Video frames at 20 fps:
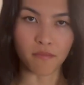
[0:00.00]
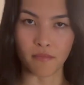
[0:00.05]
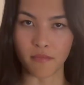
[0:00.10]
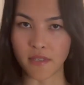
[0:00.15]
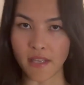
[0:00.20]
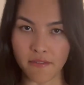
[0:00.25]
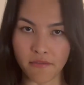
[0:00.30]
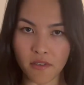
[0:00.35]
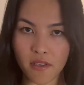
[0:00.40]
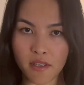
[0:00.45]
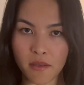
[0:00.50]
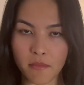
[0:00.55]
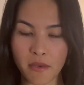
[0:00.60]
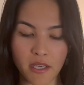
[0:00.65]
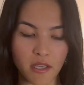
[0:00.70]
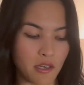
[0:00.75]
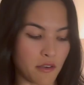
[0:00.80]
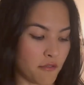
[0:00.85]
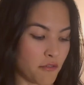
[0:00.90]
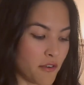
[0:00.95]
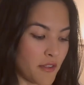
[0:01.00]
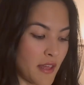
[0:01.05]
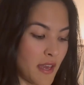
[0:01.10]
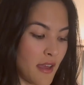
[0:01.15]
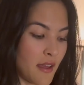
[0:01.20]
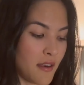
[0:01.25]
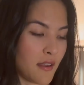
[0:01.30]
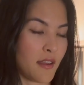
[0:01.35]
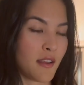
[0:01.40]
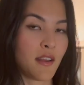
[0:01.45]
definitely big enough for
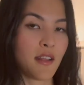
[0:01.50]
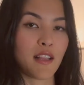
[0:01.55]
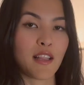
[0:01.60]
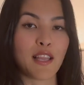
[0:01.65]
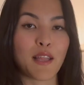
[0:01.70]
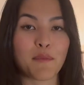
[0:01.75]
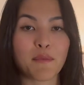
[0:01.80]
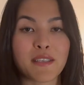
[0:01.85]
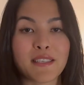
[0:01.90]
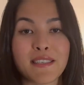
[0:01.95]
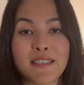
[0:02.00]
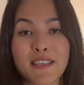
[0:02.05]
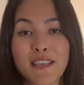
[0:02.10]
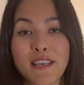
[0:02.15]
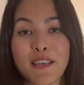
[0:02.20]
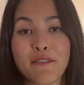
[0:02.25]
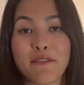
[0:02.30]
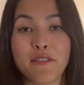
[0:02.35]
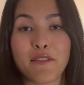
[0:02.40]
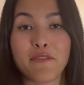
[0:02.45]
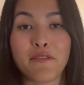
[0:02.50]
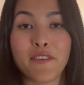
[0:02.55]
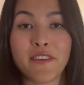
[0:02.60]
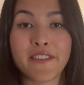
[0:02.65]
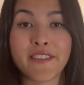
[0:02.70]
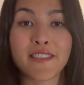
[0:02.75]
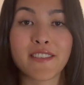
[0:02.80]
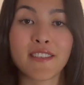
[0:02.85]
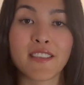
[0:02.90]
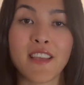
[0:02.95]
that. Let me see if it
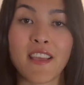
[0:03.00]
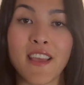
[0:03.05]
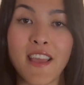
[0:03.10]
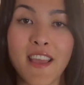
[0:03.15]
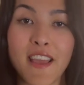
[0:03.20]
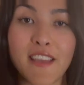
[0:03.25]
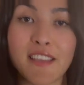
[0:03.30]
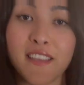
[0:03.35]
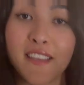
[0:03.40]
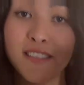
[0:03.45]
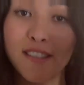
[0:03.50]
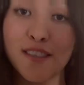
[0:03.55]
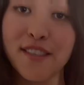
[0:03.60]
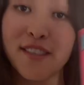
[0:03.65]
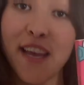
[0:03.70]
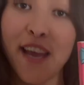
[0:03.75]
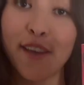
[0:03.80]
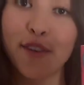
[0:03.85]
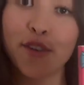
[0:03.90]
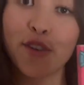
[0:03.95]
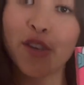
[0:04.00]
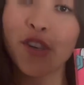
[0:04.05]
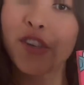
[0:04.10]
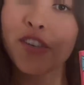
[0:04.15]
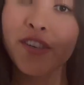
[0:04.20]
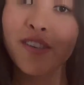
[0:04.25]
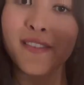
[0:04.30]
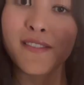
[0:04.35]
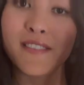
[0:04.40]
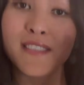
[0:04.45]
fits a standard
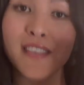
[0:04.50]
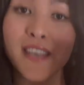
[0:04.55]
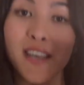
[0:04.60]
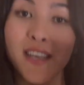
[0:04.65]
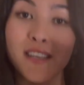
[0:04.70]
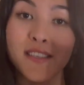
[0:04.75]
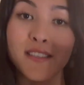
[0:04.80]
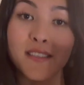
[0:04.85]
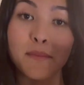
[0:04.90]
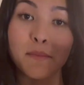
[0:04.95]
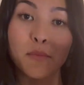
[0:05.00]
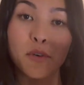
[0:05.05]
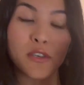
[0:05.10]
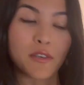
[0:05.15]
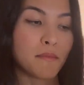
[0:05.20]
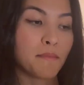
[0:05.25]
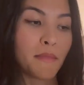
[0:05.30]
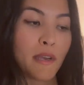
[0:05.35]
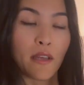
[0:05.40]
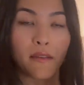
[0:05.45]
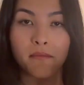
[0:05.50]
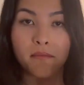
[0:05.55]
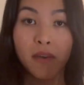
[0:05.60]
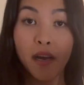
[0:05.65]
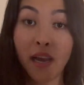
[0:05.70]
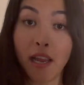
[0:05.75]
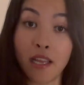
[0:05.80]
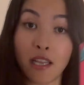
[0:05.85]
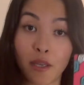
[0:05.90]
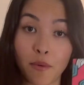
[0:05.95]
sized book. I highly